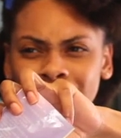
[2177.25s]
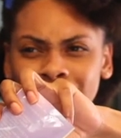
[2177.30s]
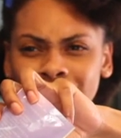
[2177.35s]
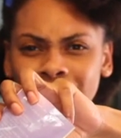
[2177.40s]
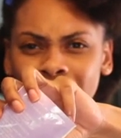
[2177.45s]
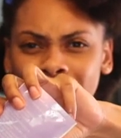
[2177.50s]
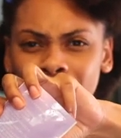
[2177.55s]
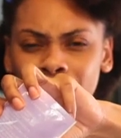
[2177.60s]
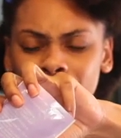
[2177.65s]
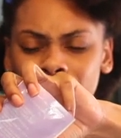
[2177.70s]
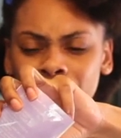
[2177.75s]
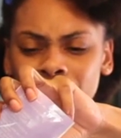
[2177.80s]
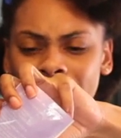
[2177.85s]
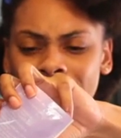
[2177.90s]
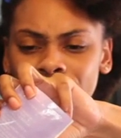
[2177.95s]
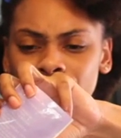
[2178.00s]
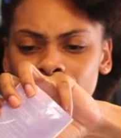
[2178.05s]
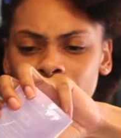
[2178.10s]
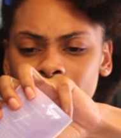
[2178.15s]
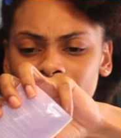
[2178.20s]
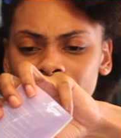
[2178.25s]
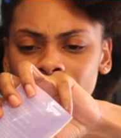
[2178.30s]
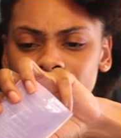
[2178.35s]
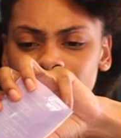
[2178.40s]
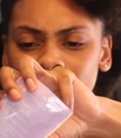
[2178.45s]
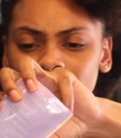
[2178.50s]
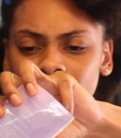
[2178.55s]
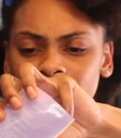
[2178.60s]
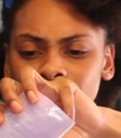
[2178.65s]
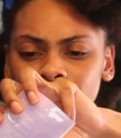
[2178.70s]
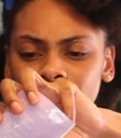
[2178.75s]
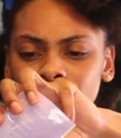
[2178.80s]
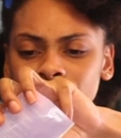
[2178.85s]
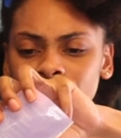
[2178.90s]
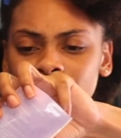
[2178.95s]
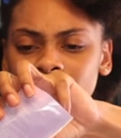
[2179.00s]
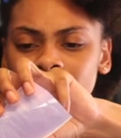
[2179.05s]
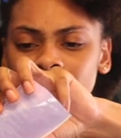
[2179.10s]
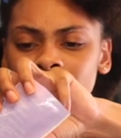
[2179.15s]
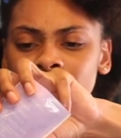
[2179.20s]
like apply the remainder to the
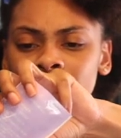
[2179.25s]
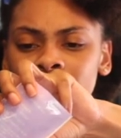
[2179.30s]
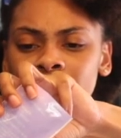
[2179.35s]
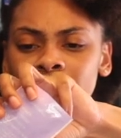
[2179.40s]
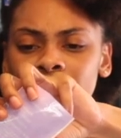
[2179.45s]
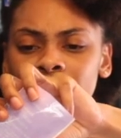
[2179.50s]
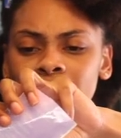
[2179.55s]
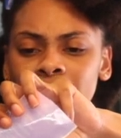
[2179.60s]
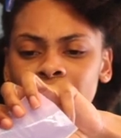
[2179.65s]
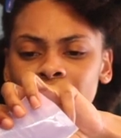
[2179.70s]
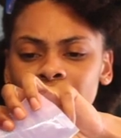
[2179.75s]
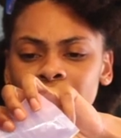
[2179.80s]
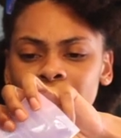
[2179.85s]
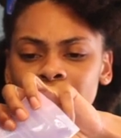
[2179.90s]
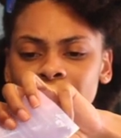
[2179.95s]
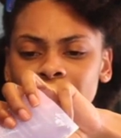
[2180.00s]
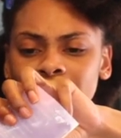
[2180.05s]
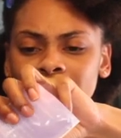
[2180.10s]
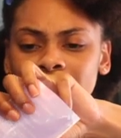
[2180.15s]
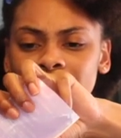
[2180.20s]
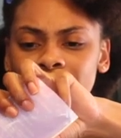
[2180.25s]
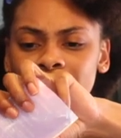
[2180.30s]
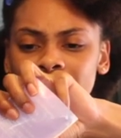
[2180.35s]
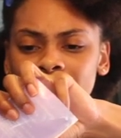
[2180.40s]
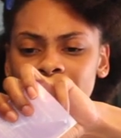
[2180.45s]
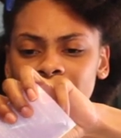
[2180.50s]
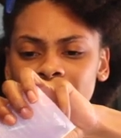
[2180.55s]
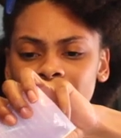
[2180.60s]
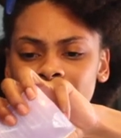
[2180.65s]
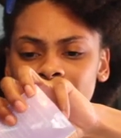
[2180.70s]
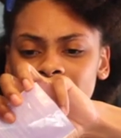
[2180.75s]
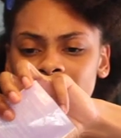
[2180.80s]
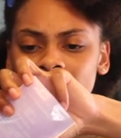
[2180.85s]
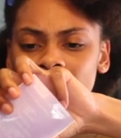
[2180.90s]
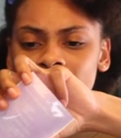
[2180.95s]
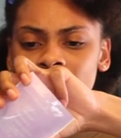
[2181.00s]
roots. And then it said